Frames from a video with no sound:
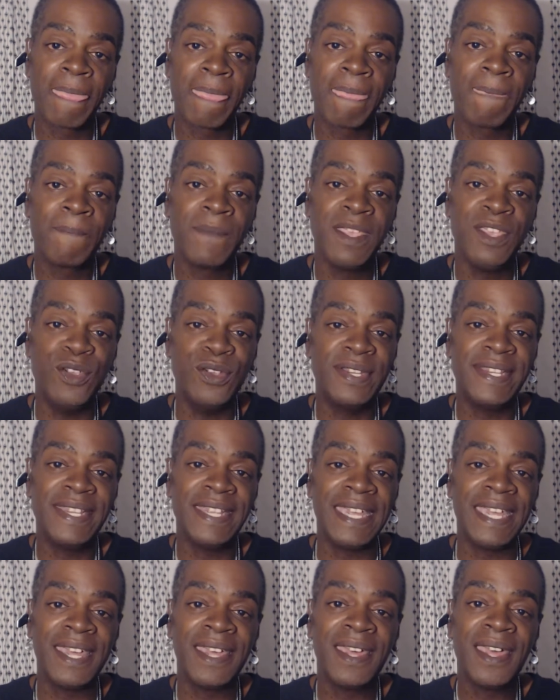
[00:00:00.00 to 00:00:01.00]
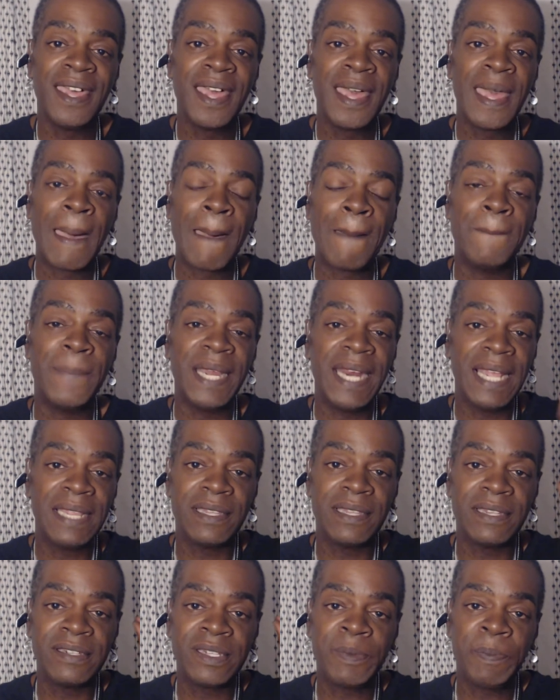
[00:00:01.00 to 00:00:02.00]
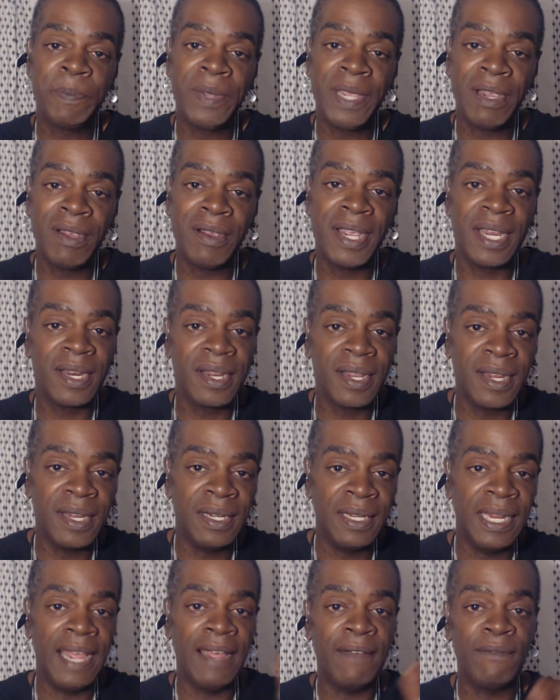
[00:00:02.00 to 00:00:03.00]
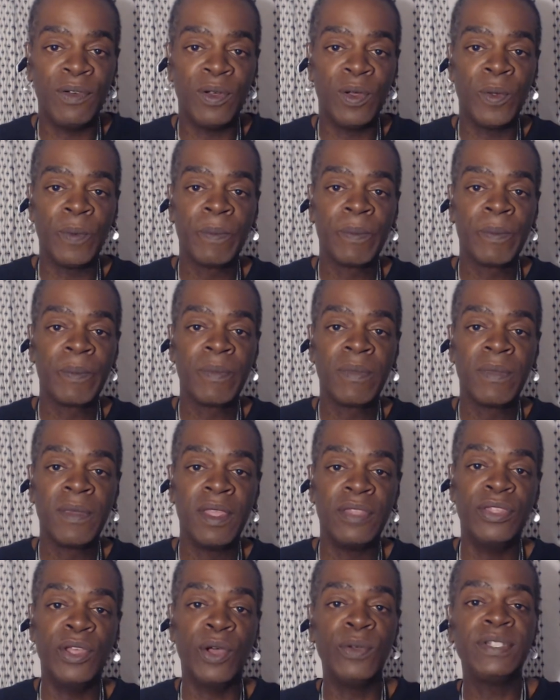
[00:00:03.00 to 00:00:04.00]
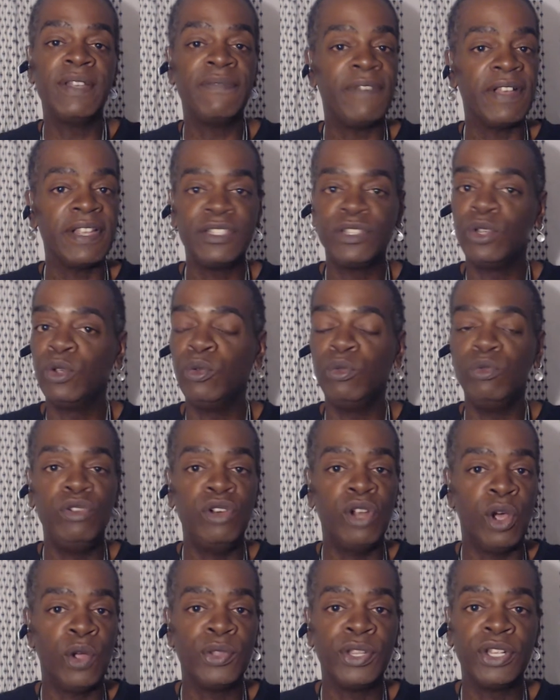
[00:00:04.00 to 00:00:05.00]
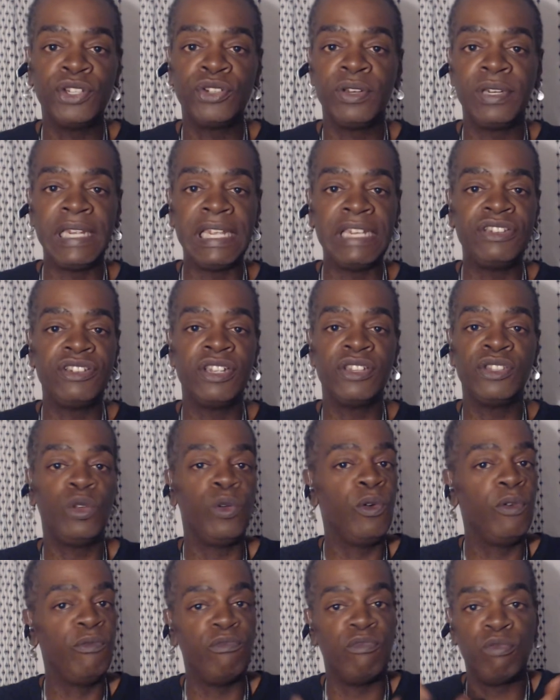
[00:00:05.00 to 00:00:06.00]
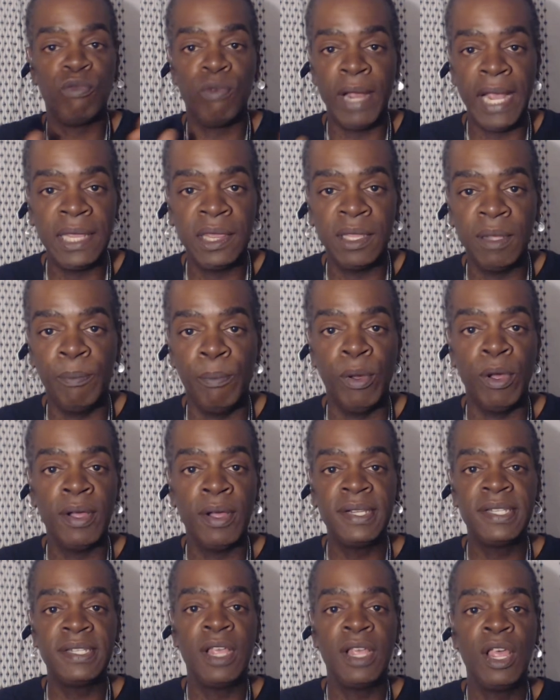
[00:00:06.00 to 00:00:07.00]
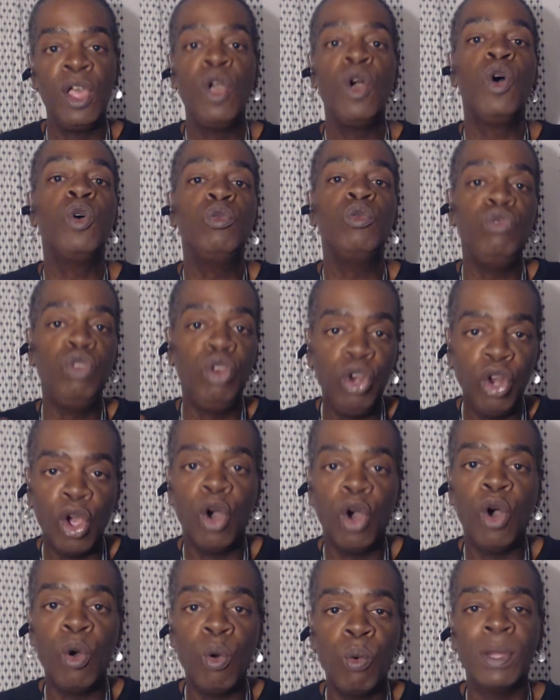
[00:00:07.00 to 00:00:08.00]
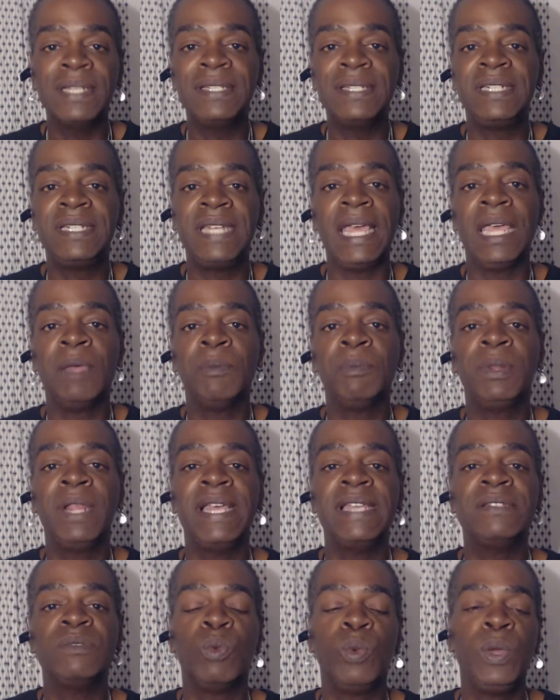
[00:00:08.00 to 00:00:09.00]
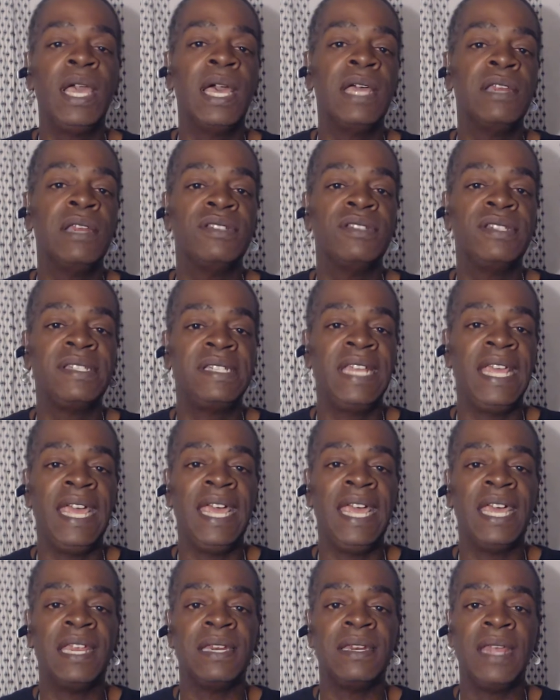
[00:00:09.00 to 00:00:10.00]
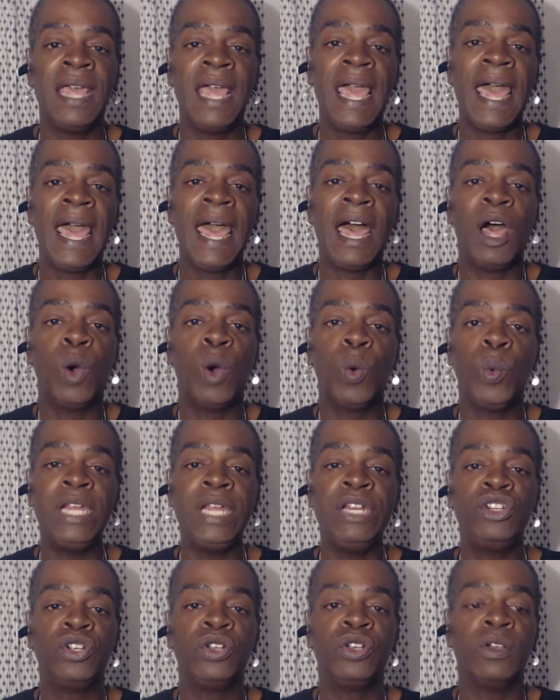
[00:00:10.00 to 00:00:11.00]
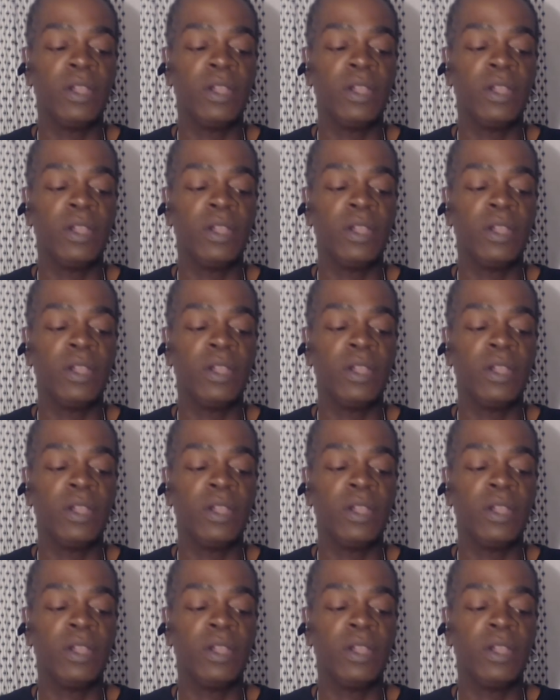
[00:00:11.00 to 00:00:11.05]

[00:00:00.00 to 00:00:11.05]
you see. But at the spirit level, those of us who know the traditions, who read the books, who know what's taking place, we understand how we took